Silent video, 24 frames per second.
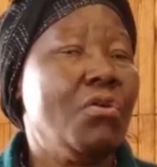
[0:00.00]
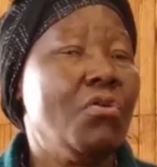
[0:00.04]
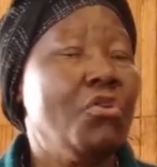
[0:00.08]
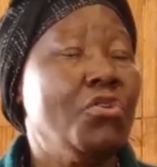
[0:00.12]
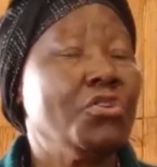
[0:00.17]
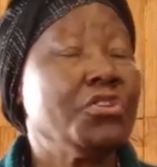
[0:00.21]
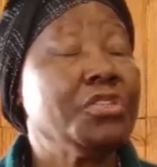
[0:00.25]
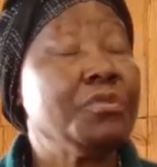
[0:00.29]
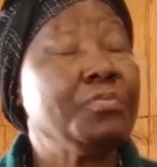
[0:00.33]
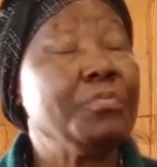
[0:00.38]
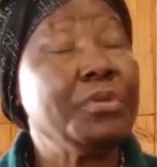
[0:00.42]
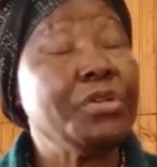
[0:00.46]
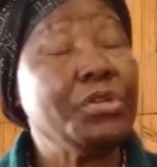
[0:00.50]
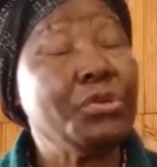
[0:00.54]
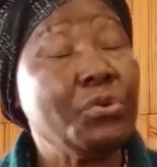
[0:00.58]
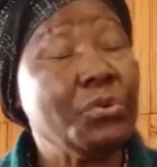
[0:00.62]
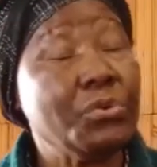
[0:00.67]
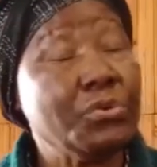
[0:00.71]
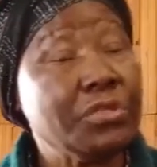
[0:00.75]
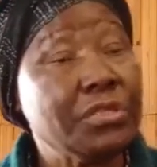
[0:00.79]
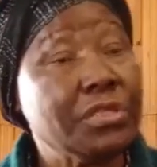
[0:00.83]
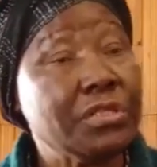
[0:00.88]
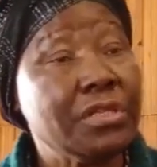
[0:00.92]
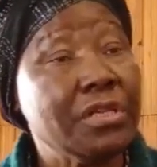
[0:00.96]

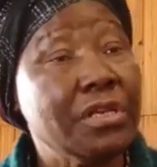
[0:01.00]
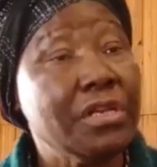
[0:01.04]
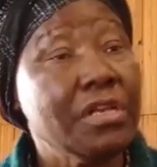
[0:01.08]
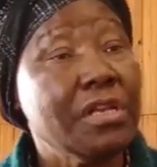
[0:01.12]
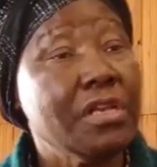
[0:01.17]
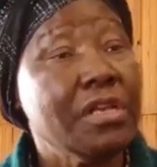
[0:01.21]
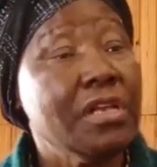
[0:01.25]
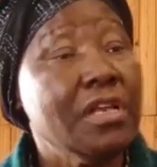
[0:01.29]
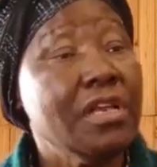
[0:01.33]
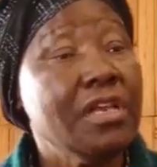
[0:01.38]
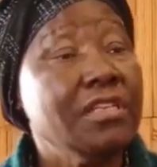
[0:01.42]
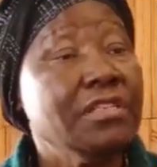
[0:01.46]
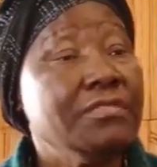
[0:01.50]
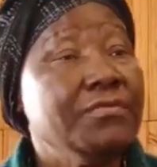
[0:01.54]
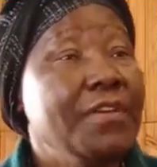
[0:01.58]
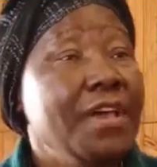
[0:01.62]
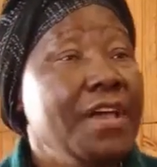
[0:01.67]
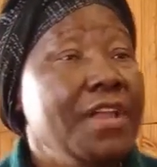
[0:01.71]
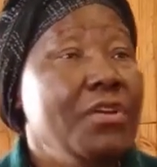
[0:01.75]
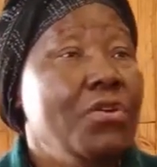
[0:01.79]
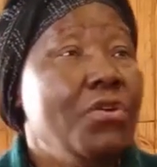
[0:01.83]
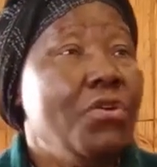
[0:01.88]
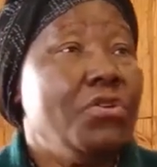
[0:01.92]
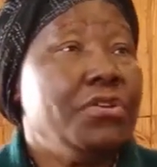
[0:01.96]
hospitals is
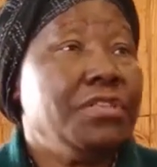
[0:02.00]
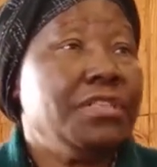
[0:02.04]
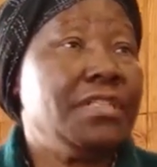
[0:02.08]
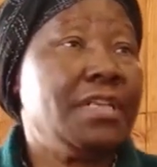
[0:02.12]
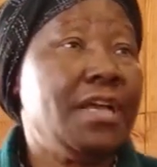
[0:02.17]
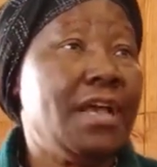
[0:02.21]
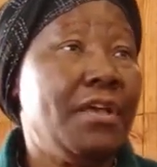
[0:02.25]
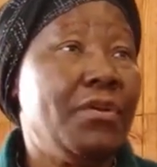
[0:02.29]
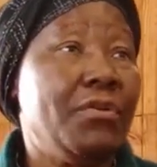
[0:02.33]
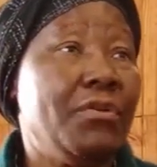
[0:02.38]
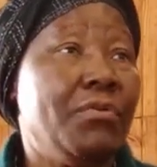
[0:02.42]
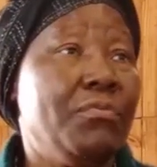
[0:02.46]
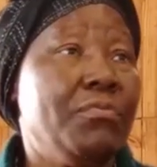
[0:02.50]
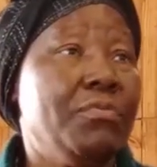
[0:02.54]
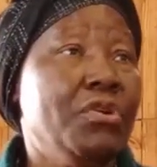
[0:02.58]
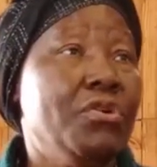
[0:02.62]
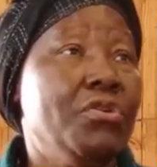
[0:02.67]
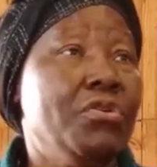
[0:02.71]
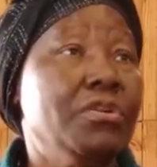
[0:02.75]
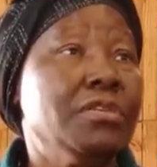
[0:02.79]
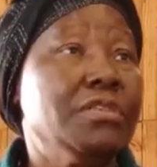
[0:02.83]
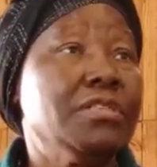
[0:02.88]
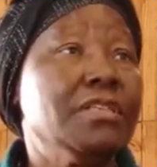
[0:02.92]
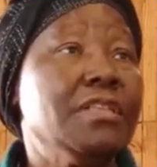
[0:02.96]
very hostile
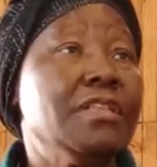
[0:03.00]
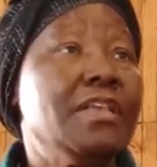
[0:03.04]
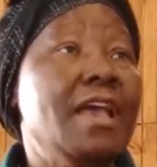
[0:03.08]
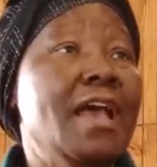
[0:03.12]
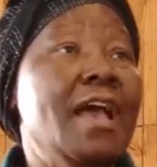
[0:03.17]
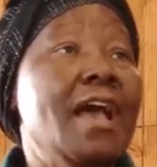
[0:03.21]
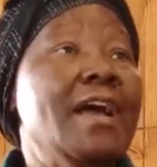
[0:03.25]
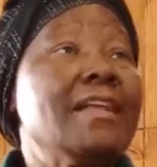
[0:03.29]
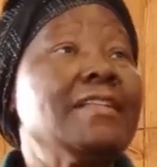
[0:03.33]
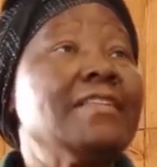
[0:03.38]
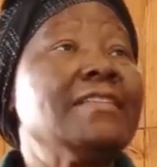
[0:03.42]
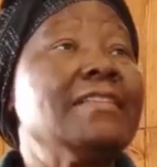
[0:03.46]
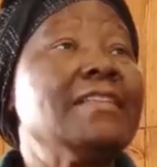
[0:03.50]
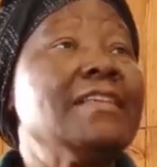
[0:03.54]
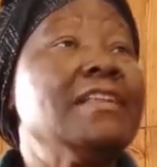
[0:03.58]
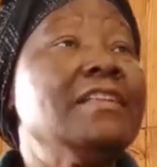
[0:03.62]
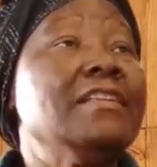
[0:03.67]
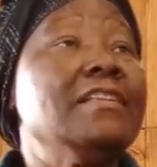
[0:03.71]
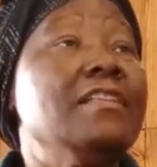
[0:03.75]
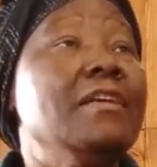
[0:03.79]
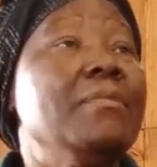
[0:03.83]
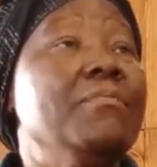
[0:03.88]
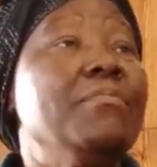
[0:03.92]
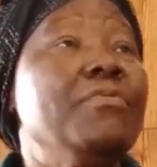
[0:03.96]
because they had
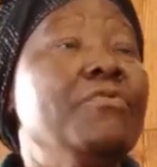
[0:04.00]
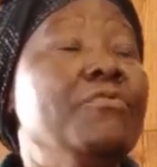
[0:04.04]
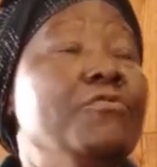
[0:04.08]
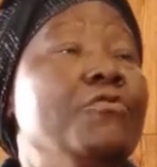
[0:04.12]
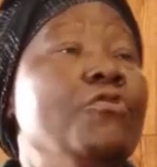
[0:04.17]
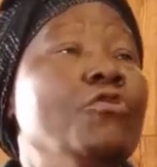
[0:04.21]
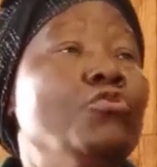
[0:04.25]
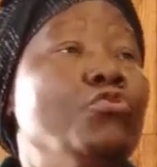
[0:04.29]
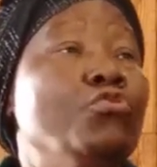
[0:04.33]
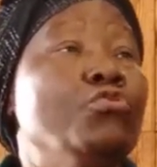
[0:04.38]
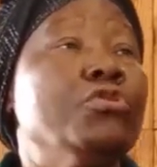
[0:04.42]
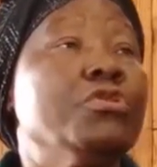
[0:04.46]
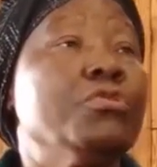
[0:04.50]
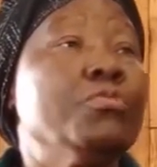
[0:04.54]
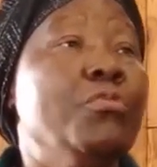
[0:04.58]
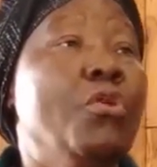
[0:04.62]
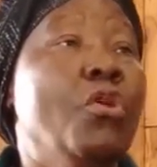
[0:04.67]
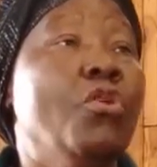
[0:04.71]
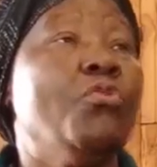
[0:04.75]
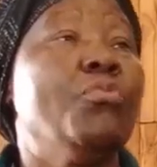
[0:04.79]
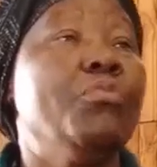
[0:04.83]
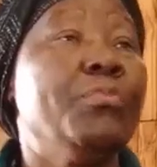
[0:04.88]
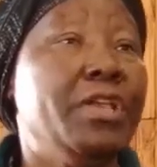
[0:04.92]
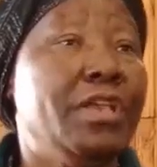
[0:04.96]
sent them before to
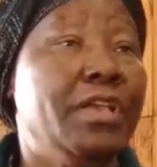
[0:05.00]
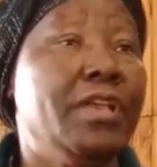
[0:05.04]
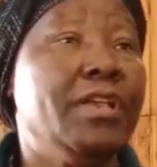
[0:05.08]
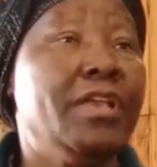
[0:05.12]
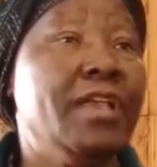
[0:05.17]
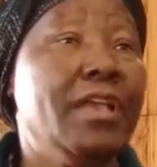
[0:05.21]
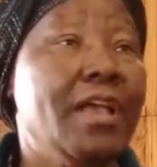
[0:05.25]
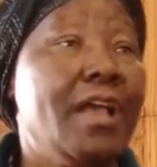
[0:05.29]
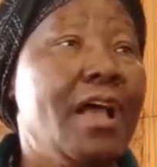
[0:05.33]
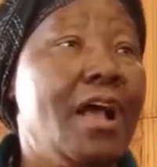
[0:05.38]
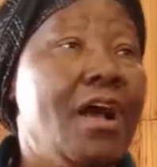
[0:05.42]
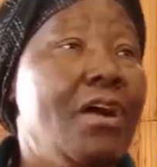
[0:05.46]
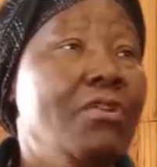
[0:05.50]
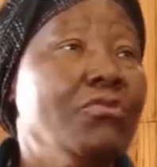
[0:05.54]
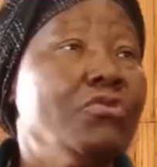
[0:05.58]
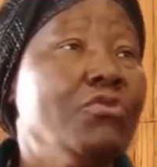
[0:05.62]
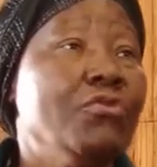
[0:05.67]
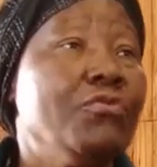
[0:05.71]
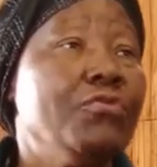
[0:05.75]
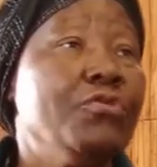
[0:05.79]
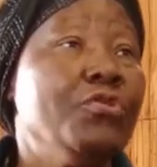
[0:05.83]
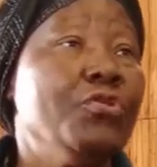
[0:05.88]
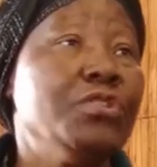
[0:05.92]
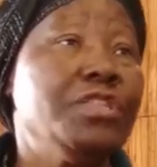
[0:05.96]
smoke me out
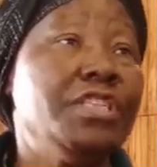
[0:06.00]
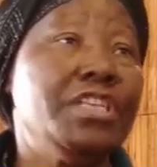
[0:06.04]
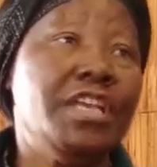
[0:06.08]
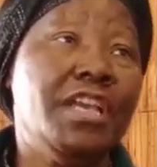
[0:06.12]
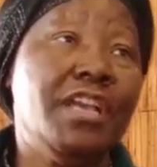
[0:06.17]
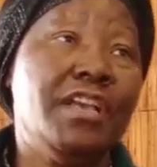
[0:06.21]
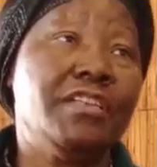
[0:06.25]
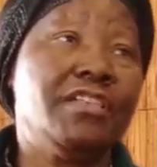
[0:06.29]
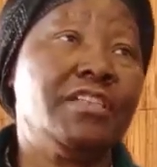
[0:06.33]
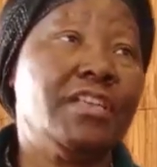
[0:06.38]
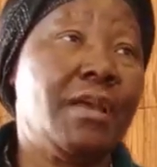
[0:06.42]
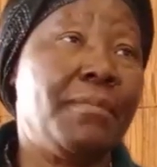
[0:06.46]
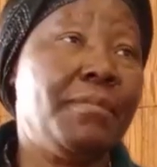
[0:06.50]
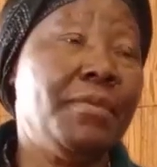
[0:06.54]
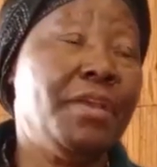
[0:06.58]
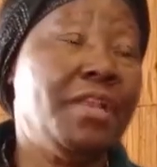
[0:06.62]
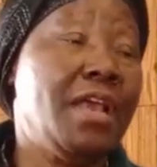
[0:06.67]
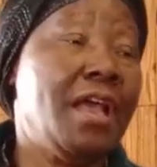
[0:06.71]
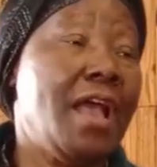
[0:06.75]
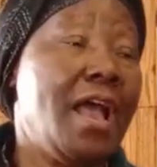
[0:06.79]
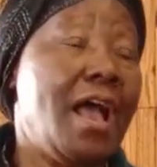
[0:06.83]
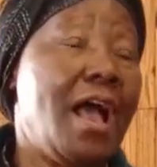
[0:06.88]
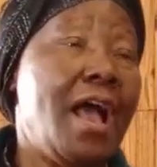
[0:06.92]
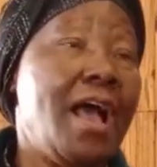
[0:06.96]
of UTH. I
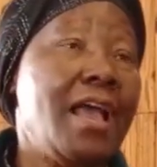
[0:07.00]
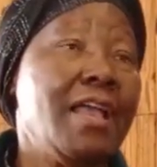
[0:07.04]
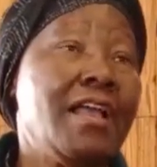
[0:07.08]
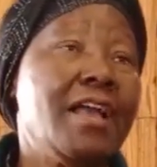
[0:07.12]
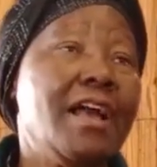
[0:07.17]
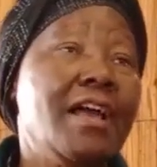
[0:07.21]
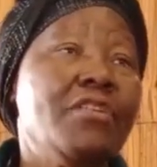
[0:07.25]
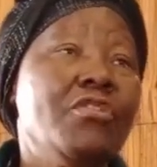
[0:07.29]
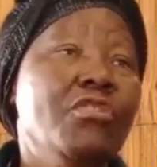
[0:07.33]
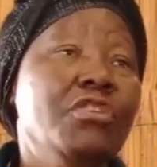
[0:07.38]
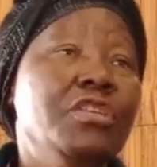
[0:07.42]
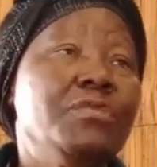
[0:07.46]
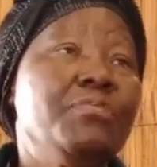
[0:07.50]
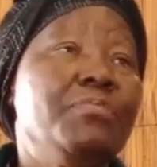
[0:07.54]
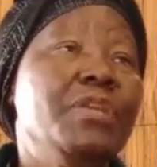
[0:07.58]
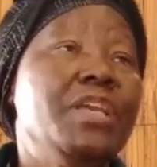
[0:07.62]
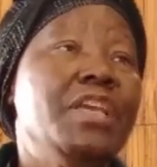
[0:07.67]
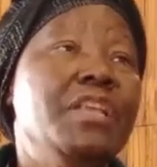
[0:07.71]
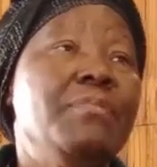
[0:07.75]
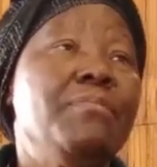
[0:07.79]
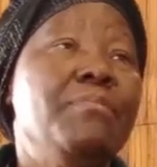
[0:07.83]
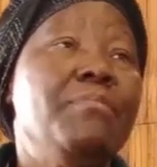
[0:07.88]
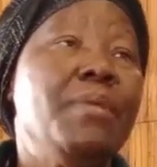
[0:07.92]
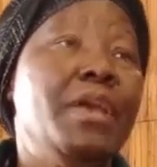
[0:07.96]
mean, I cannot
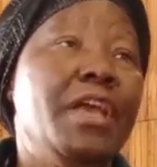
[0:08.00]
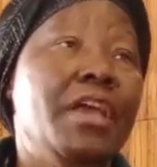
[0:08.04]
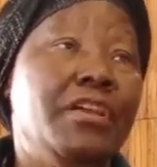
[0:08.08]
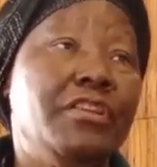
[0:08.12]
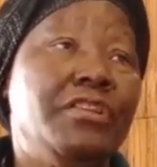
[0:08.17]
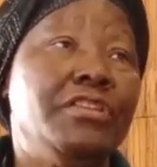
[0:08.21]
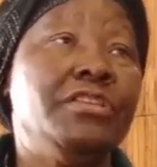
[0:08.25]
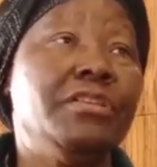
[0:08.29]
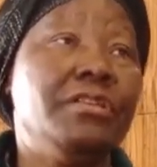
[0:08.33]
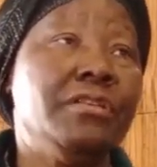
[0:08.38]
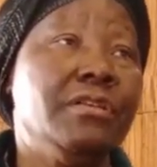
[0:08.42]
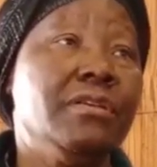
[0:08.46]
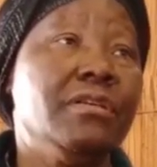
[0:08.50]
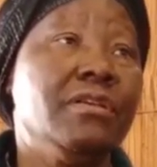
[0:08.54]
be in bed,